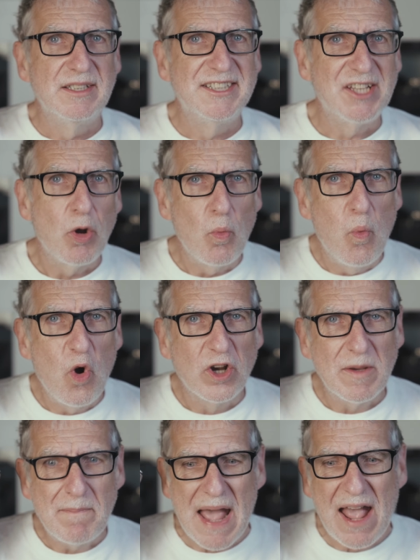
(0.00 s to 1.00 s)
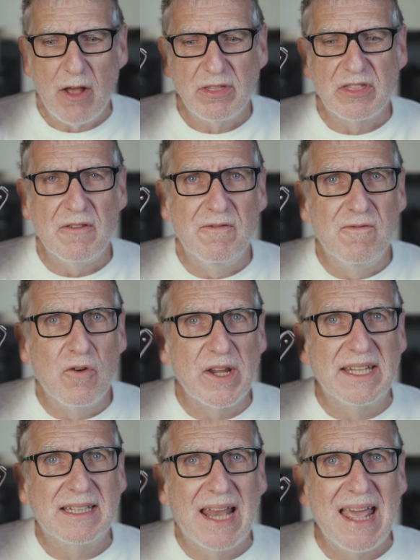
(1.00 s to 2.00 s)
So what about the
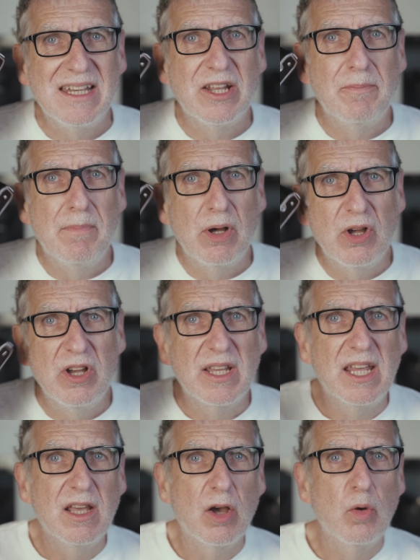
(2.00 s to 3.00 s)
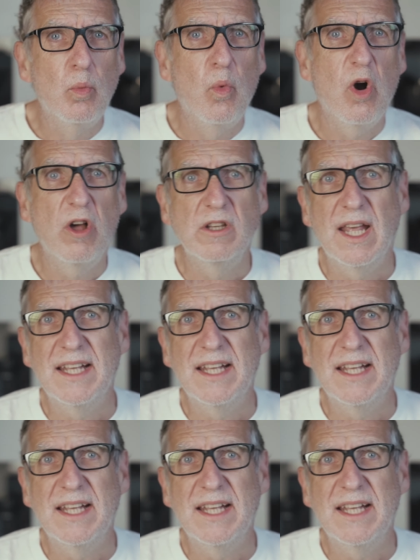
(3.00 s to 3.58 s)
Voigtlander Perkeo 1?